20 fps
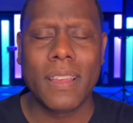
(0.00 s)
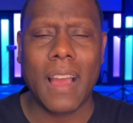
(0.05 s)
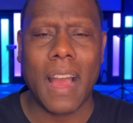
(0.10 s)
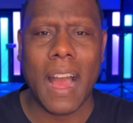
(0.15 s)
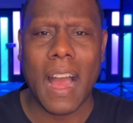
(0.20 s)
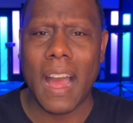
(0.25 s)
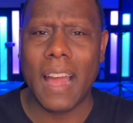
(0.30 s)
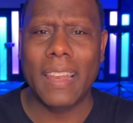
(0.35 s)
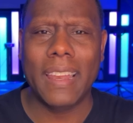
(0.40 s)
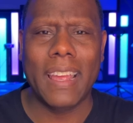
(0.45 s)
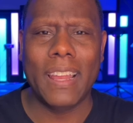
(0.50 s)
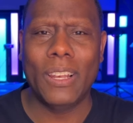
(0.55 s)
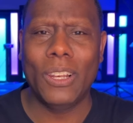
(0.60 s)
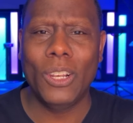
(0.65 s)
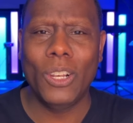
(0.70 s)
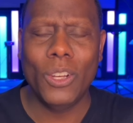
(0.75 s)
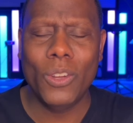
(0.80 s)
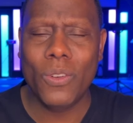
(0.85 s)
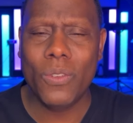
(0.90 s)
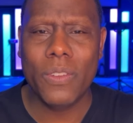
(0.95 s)

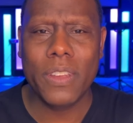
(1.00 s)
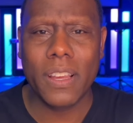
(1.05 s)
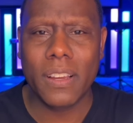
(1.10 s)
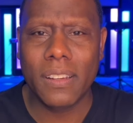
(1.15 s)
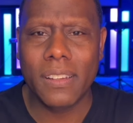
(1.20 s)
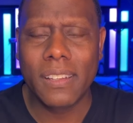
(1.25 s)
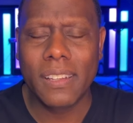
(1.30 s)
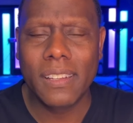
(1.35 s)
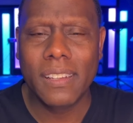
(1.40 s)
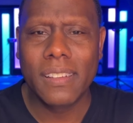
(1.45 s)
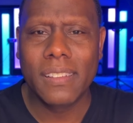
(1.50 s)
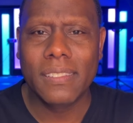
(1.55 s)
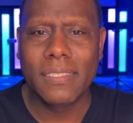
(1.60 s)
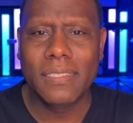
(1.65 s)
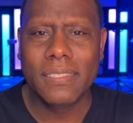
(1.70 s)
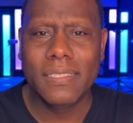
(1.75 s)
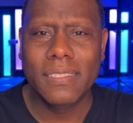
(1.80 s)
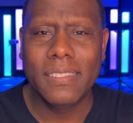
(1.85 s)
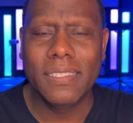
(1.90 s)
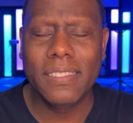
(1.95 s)
Hallelujah.
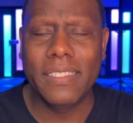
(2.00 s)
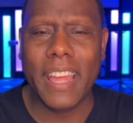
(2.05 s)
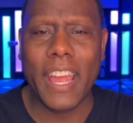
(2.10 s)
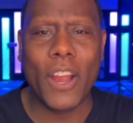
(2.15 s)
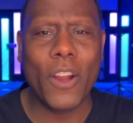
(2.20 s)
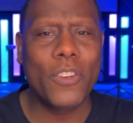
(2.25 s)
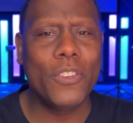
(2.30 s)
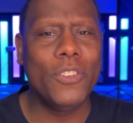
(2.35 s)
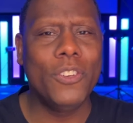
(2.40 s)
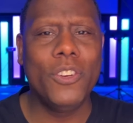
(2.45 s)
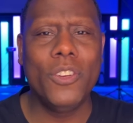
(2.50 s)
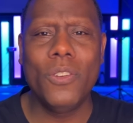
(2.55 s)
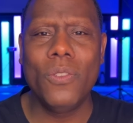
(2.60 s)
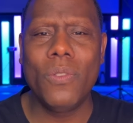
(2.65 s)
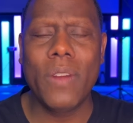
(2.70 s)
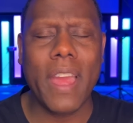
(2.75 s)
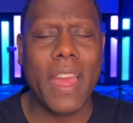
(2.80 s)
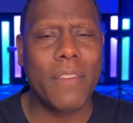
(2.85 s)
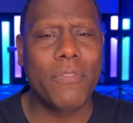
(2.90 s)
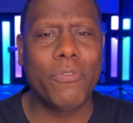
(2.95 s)
They are
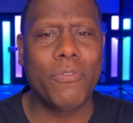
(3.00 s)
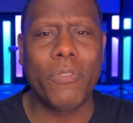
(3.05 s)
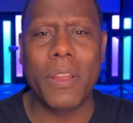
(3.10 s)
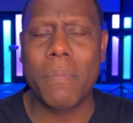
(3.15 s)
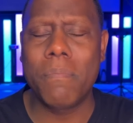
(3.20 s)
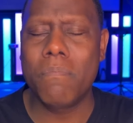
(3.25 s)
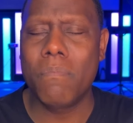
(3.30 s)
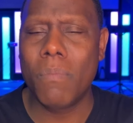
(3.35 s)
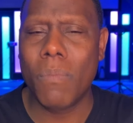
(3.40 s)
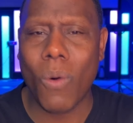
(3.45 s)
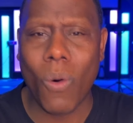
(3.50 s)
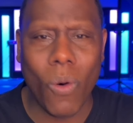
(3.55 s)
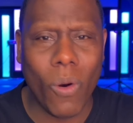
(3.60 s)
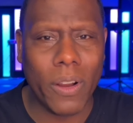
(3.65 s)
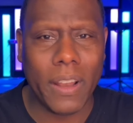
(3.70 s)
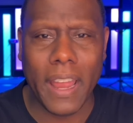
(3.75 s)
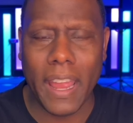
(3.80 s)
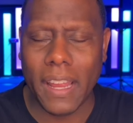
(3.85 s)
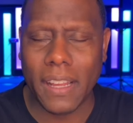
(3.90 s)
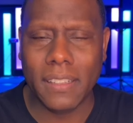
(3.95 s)
new every
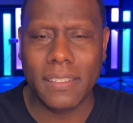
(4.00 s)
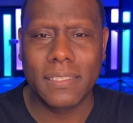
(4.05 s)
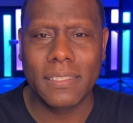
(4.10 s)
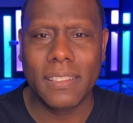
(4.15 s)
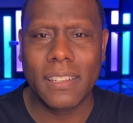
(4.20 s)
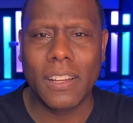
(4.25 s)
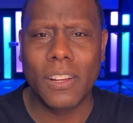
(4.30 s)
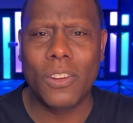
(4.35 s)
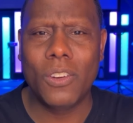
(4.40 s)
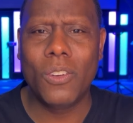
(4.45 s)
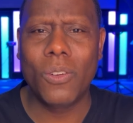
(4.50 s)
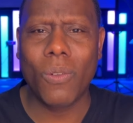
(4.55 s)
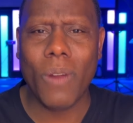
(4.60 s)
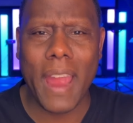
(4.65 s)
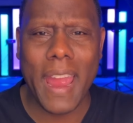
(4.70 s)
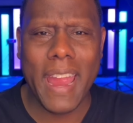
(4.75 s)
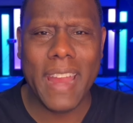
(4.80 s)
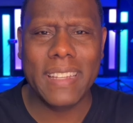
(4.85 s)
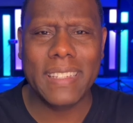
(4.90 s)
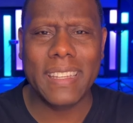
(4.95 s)
morning.
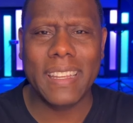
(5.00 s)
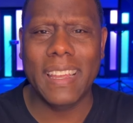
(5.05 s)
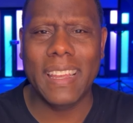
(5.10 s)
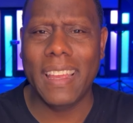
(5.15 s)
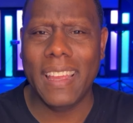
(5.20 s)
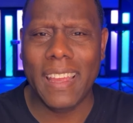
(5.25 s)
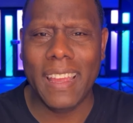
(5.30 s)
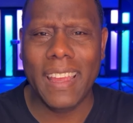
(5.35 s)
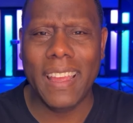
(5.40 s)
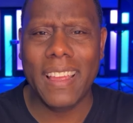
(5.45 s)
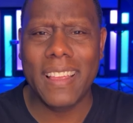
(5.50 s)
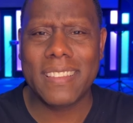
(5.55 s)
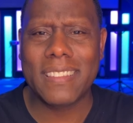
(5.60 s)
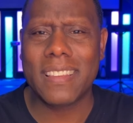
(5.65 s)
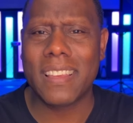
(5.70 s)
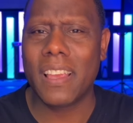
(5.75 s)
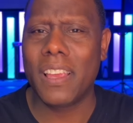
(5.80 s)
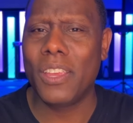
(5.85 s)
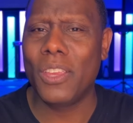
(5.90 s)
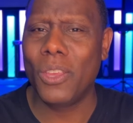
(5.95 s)
Great
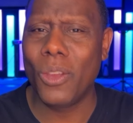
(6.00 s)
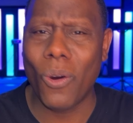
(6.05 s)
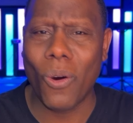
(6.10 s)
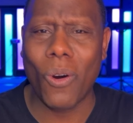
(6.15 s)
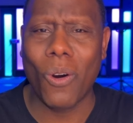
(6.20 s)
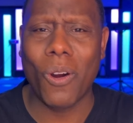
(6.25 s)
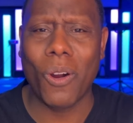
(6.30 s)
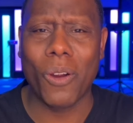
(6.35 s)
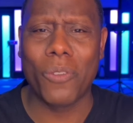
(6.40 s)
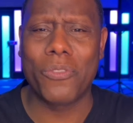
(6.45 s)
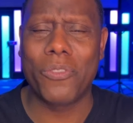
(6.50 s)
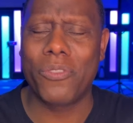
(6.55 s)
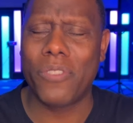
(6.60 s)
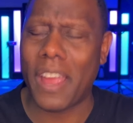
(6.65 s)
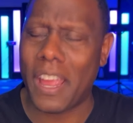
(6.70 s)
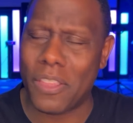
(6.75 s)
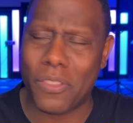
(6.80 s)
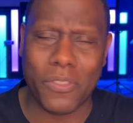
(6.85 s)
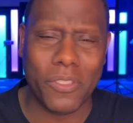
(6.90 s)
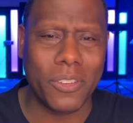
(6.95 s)
is your
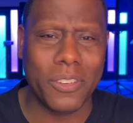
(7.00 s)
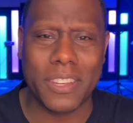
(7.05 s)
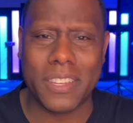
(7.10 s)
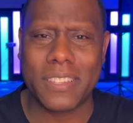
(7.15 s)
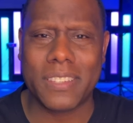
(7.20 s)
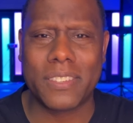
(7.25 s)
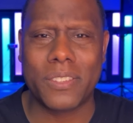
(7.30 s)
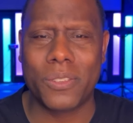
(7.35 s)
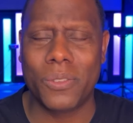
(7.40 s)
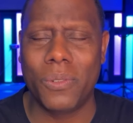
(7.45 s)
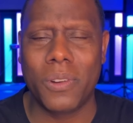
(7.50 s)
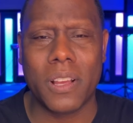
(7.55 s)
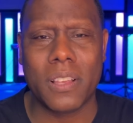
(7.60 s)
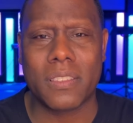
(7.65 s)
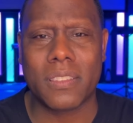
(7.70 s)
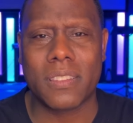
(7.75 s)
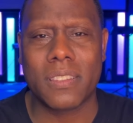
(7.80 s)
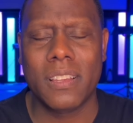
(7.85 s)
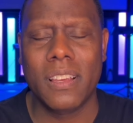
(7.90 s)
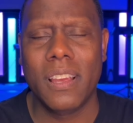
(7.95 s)
faithfulness to
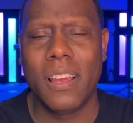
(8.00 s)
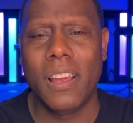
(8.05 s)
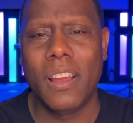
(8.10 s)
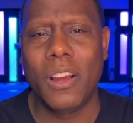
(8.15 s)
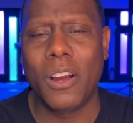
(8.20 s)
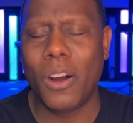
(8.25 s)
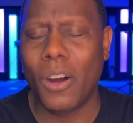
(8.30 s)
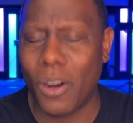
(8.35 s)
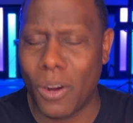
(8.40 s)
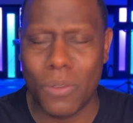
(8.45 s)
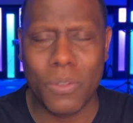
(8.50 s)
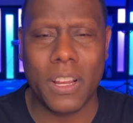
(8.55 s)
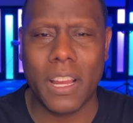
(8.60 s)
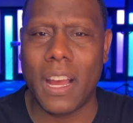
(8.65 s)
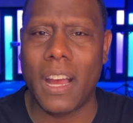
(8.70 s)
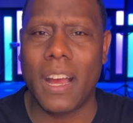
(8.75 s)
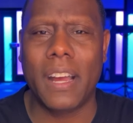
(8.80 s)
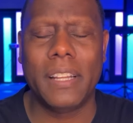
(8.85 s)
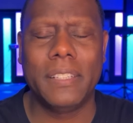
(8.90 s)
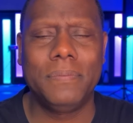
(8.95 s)
us, oh
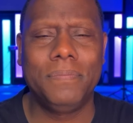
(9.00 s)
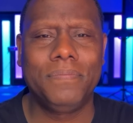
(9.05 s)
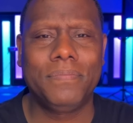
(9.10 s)
God.